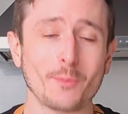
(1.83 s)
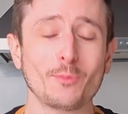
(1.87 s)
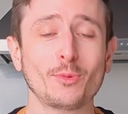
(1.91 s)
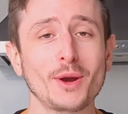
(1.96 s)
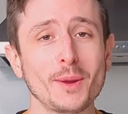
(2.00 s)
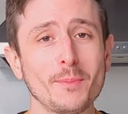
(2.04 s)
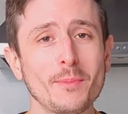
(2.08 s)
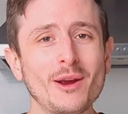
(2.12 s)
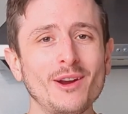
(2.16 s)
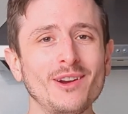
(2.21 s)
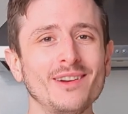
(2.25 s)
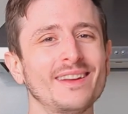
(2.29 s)

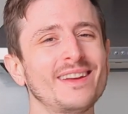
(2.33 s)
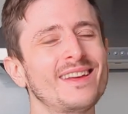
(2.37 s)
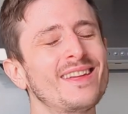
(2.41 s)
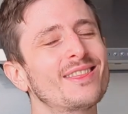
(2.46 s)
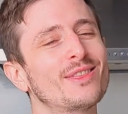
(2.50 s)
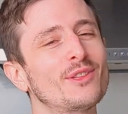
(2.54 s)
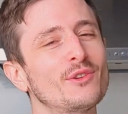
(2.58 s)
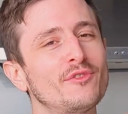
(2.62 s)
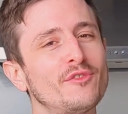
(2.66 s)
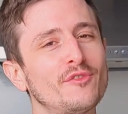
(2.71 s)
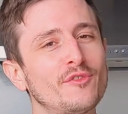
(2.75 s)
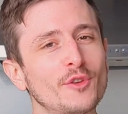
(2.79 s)
Primarily,
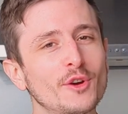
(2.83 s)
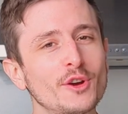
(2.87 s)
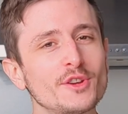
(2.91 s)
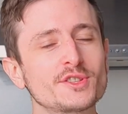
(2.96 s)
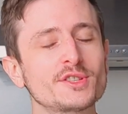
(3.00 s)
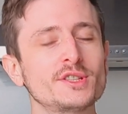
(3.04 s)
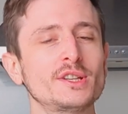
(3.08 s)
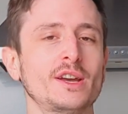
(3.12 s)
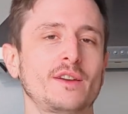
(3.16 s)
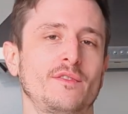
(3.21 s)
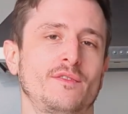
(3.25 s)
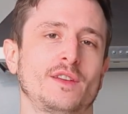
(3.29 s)
the
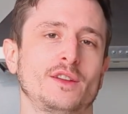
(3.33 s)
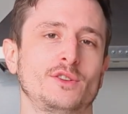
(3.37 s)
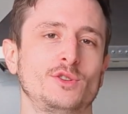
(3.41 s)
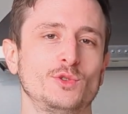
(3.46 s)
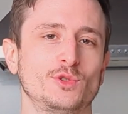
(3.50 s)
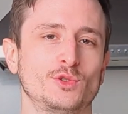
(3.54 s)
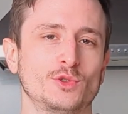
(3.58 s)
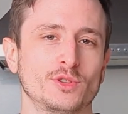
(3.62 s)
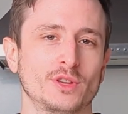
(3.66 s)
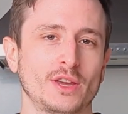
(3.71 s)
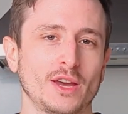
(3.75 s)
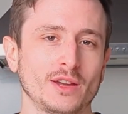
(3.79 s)
first knife that you
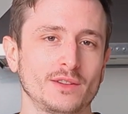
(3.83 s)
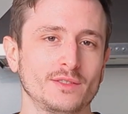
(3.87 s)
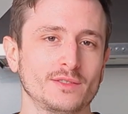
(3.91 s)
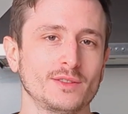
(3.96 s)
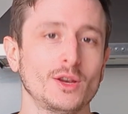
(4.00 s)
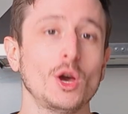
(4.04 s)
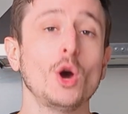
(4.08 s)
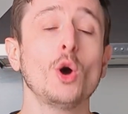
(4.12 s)
should get,